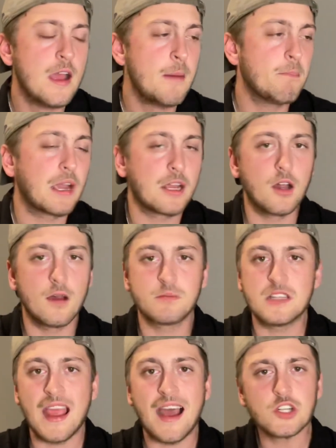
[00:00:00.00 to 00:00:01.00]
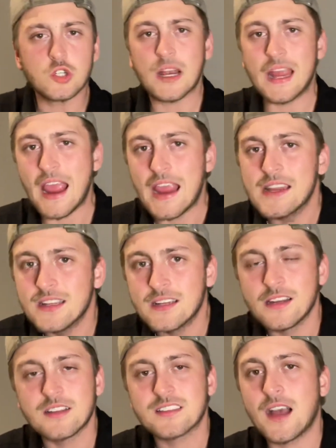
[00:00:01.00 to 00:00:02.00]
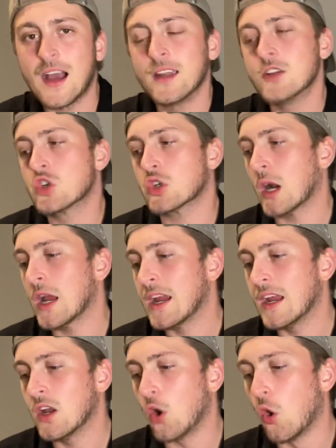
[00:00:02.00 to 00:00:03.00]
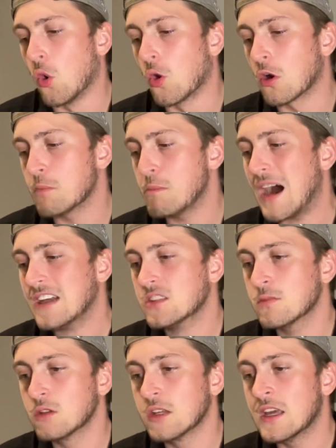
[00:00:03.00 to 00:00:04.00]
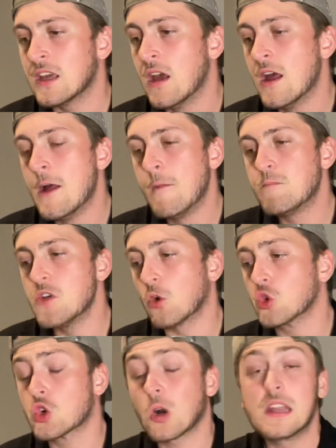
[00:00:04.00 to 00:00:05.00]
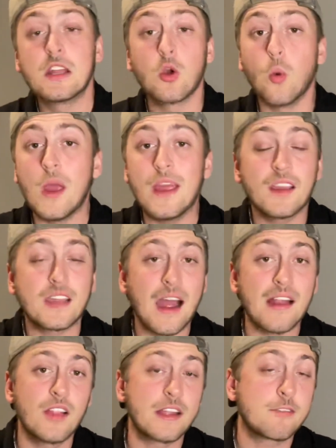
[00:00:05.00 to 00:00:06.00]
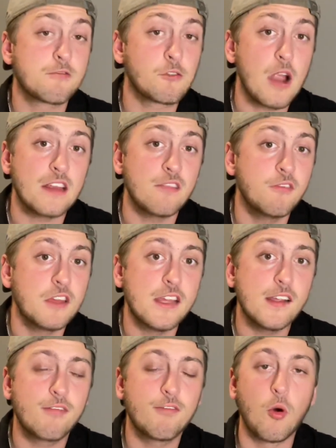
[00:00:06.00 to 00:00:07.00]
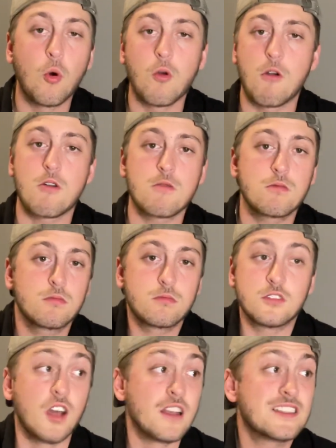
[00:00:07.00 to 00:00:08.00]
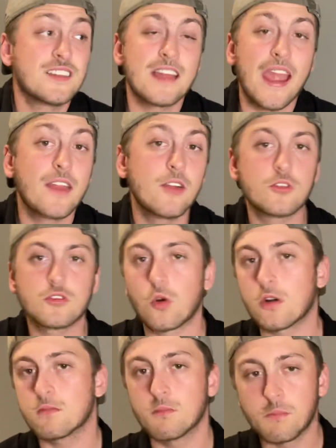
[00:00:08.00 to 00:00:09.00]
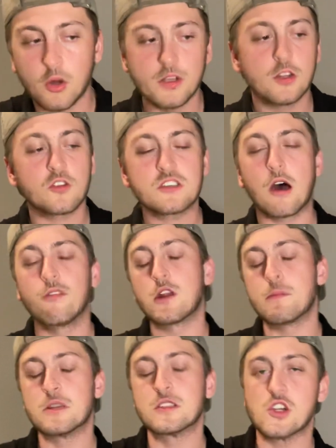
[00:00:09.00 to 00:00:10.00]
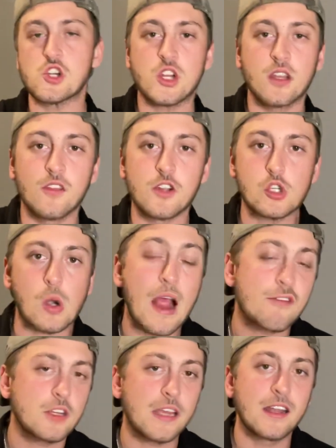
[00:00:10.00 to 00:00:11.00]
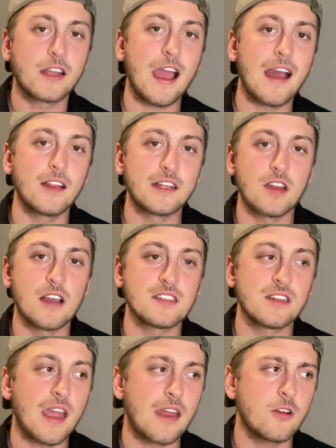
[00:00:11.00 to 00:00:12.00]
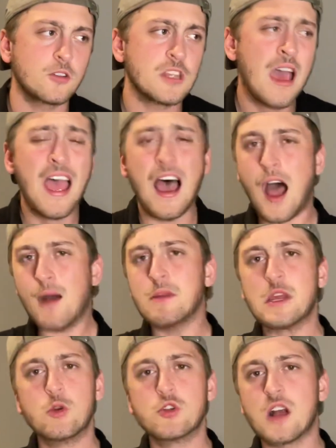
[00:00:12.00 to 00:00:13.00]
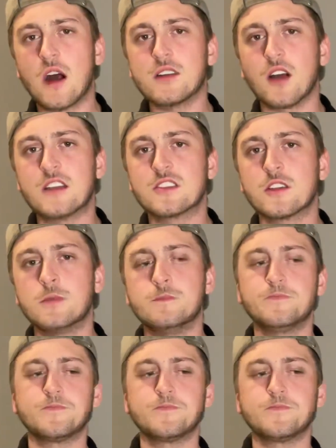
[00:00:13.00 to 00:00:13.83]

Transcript: picking up DeAndre Ayton in a sign and trade or possibly you know, trading away a guy like Freddie V for Dyson Daniels or putting yourself in a position in the draft to get a guy like Dyson Daniels. I'm huge on Dyson.